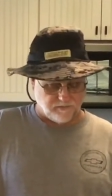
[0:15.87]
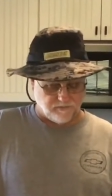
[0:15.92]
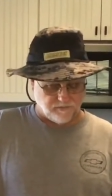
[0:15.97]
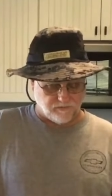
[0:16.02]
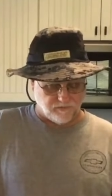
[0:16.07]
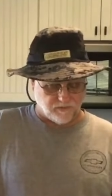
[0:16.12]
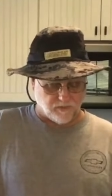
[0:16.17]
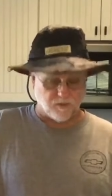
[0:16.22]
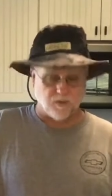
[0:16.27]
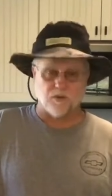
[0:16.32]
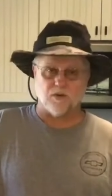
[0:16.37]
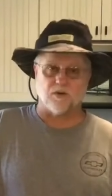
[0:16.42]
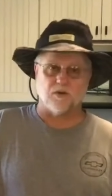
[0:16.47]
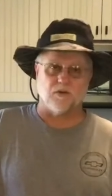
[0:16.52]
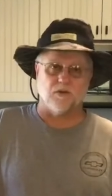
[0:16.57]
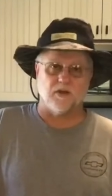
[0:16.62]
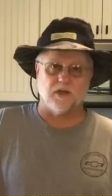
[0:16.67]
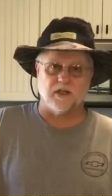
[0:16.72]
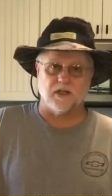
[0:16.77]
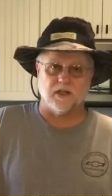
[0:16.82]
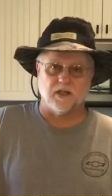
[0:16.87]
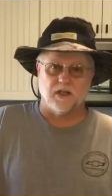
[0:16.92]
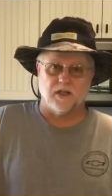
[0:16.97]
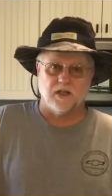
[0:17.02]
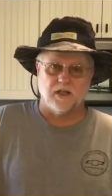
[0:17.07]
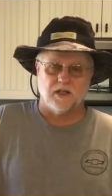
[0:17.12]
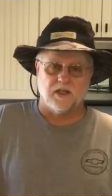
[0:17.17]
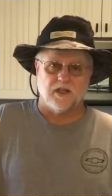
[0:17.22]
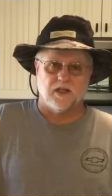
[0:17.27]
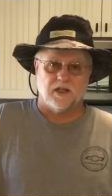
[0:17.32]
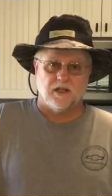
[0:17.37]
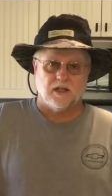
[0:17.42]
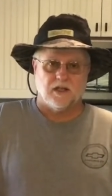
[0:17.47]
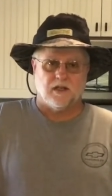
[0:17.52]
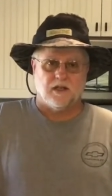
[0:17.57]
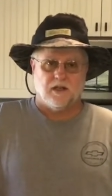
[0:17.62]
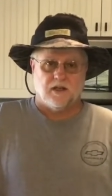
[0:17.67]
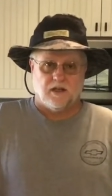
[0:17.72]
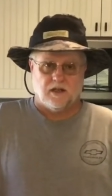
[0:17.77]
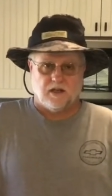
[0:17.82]
The pork loin
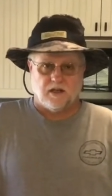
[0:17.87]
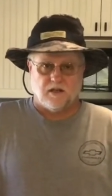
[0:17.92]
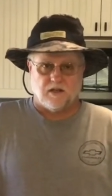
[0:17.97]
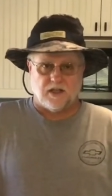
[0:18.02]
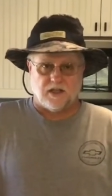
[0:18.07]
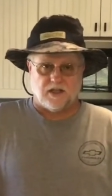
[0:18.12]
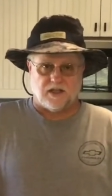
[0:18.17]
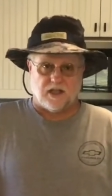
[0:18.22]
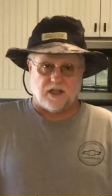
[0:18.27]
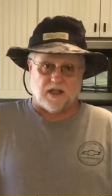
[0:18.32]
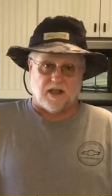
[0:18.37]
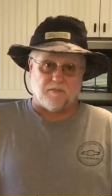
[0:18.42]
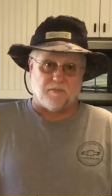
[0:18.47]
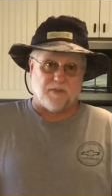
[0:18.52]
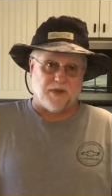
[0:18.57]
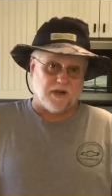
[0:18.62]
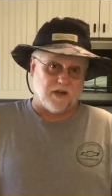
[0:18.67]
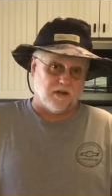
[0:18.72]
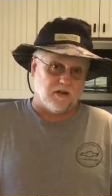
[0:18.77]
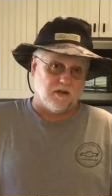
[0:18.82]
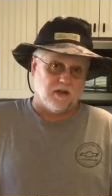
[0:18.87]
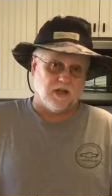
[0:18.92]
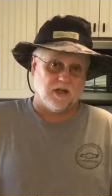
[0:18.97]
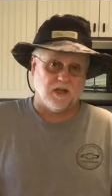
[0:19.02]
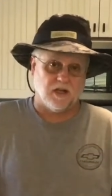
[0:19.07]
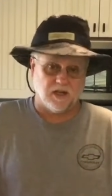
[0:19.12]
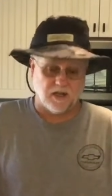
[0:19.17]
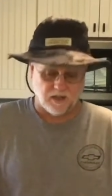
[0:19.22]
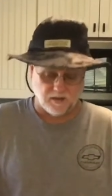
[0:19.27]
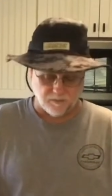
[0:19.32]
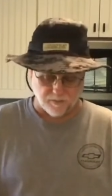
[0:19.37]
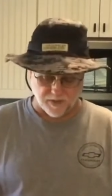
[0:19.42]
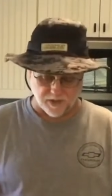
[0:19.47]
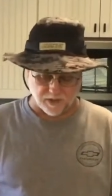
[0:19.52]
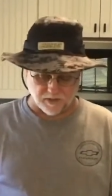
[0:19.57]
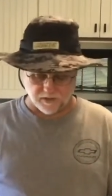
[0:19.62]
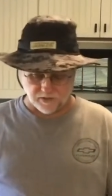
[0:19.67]
is a lot bigger in